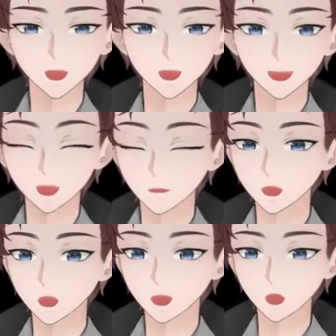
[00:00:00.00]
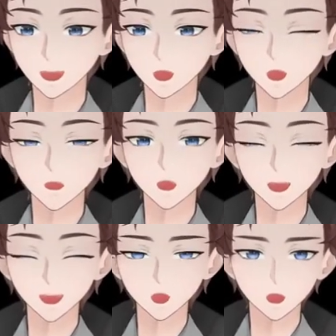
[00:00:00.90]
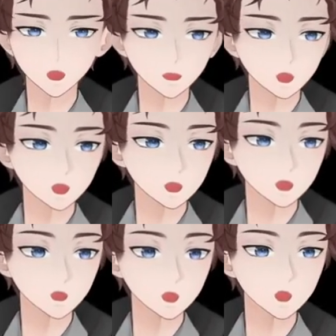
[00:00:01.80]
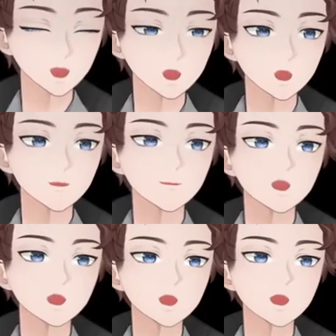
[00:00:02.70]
It may have been during the birthday stream or it might have been during uh,